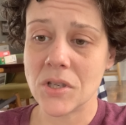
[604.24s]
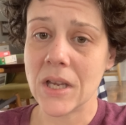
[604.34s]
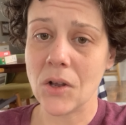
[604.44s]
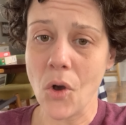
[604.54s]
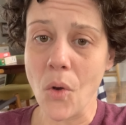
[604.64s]
you
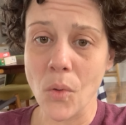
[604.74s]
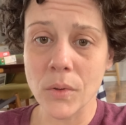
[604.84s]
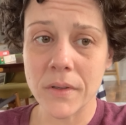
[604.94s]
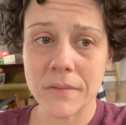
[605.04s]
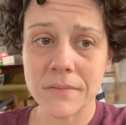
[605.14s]
get
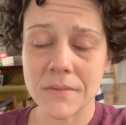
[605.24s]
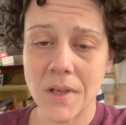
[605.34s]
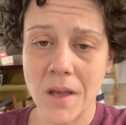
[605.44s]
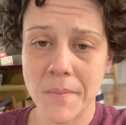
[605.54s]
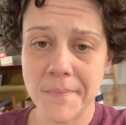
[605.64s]
cold,
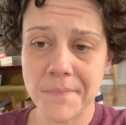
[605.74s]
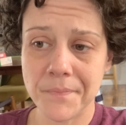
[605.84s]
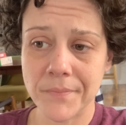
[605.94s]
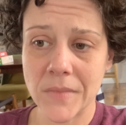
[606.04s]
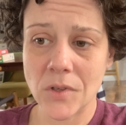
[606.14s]

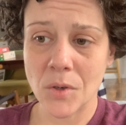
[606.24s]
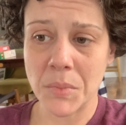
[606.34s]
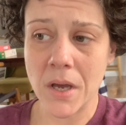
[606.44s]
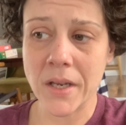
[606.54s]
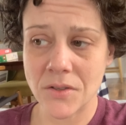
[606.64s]
your
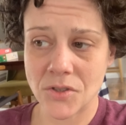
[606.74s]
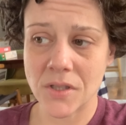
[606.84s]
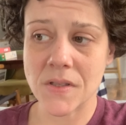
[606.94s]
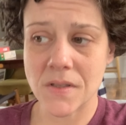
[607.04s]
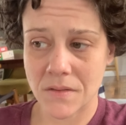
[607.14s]
body is
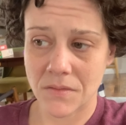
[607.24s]
just,